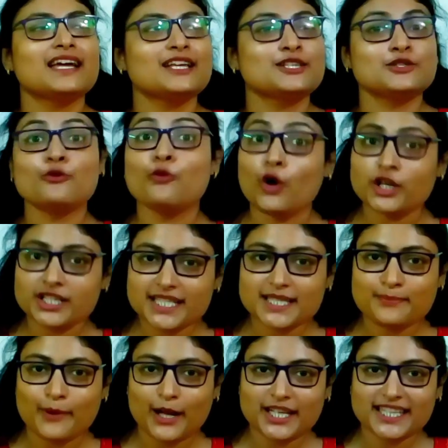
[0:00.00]
So what is
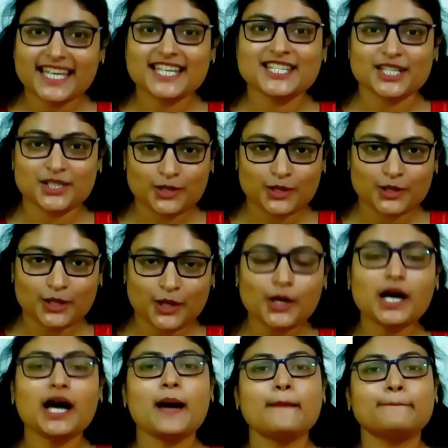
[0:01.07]
pollination, do you
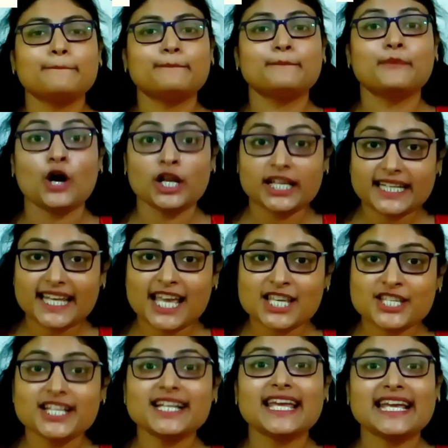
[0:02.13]
know?
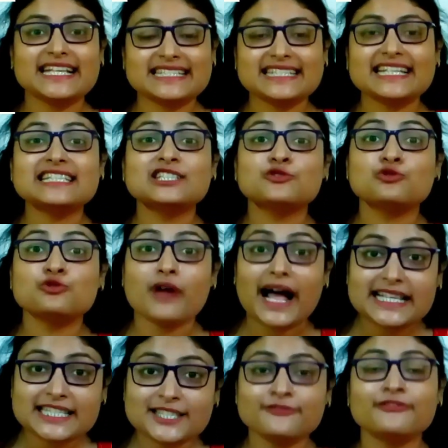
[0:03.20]
Pollination is the
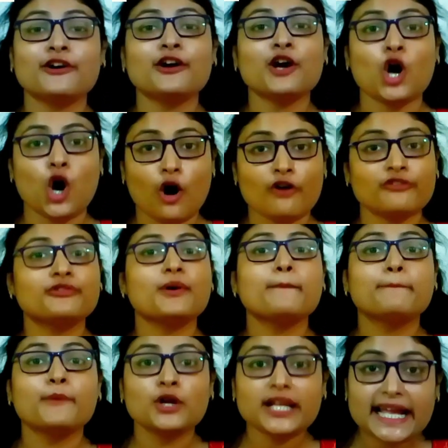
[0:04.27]
transfer of
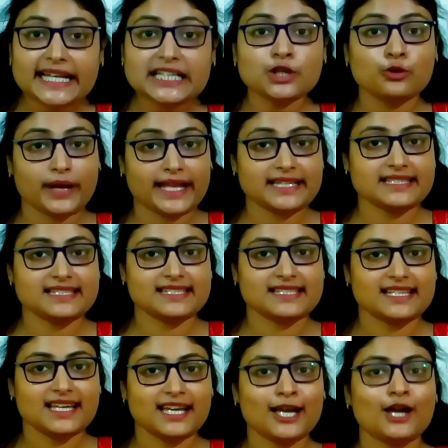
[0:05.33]
pollen
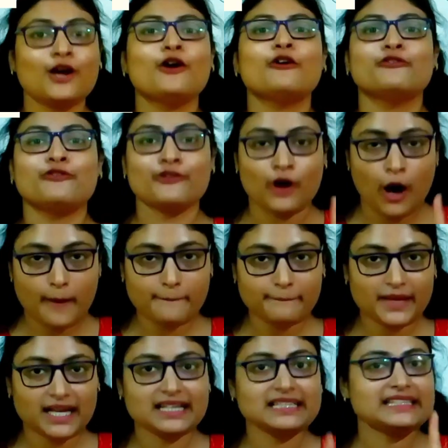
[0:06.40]
grains
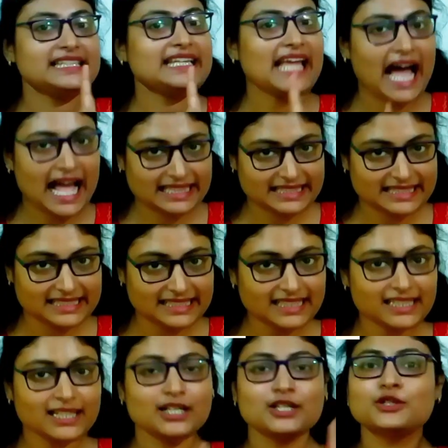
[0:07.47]
from the
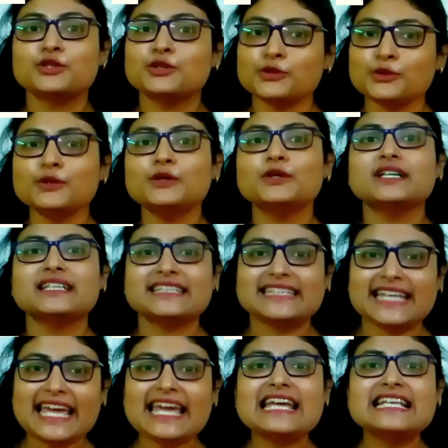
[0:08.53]
anther to
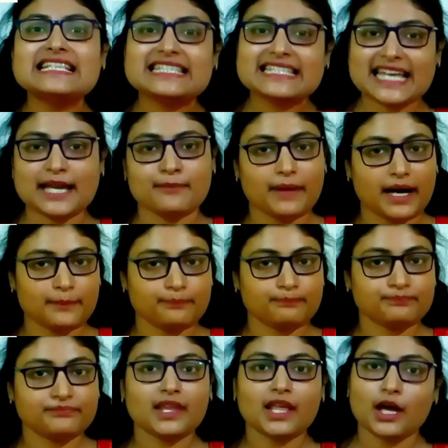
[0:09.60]
the stigma.
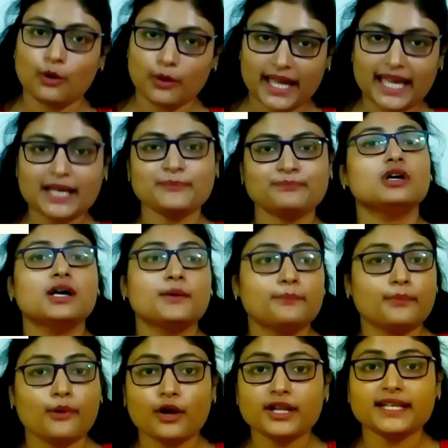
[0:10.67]
Okay?
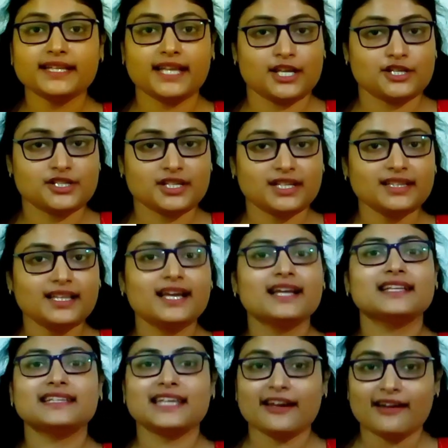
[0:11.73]
Pollination,
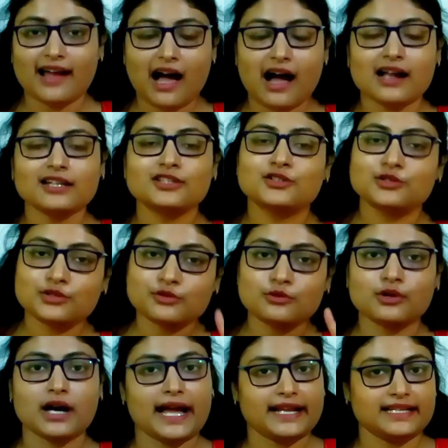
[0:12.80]
there are two
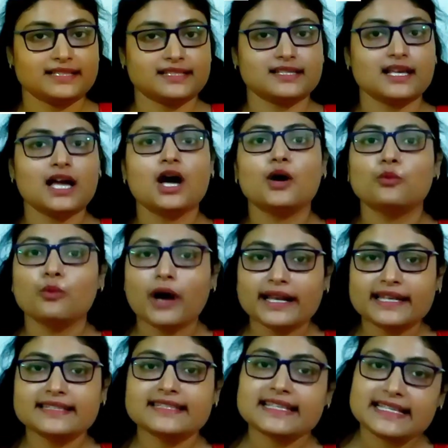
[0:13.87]
kinds. One
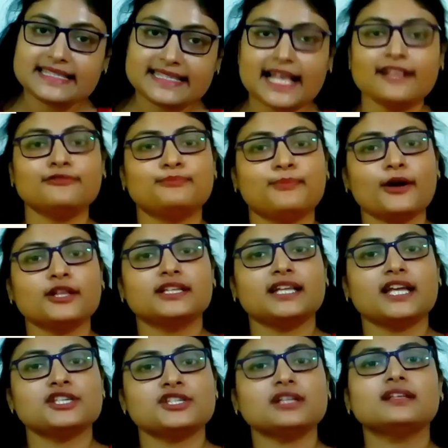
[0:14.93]
is
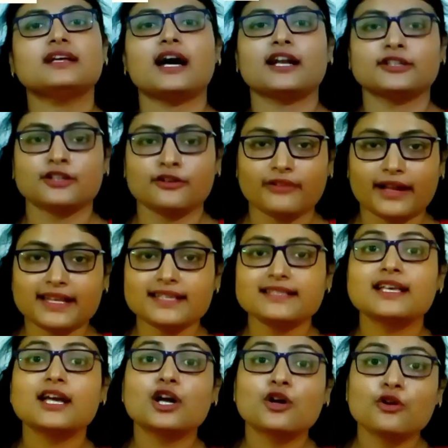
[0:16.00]
self-pollination, another one
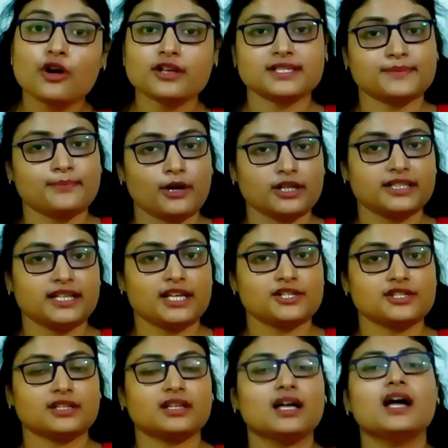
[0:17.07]
is
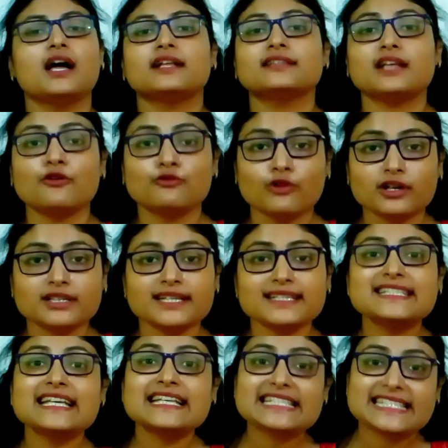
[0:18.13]
cross-pollination. Now what is
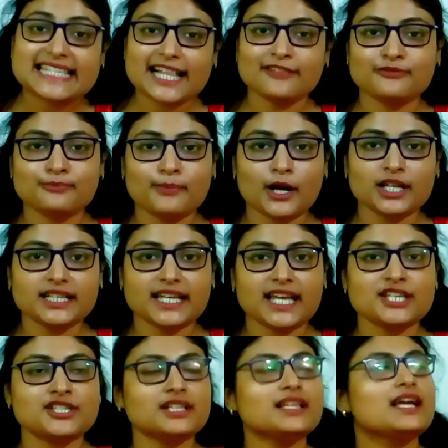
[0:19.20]

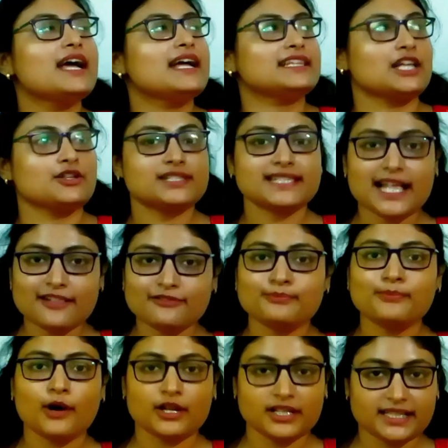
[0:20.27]
self-pollination? Now
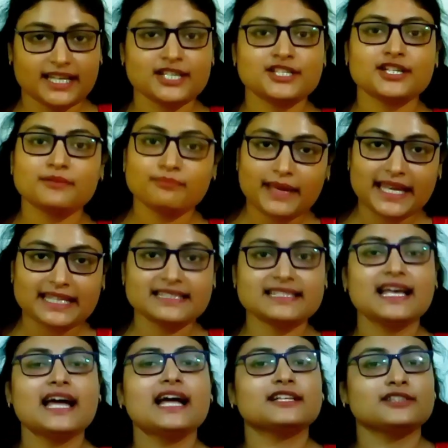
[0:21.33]
self-pollination
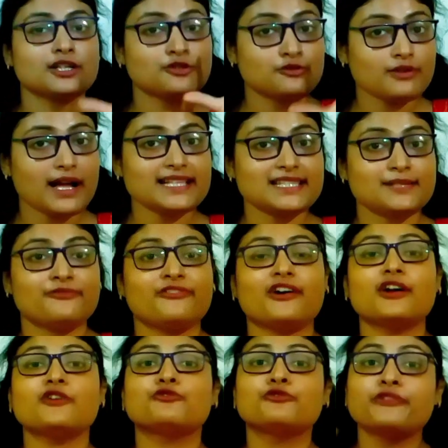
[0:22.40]
means the
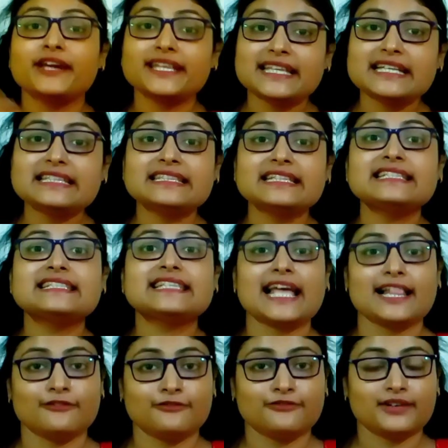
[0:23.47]
transfer within the
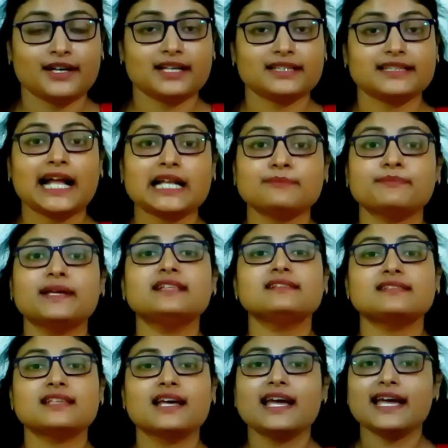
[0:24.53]
self. That
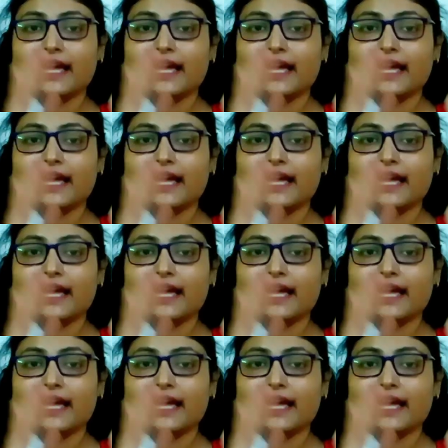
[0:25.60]
means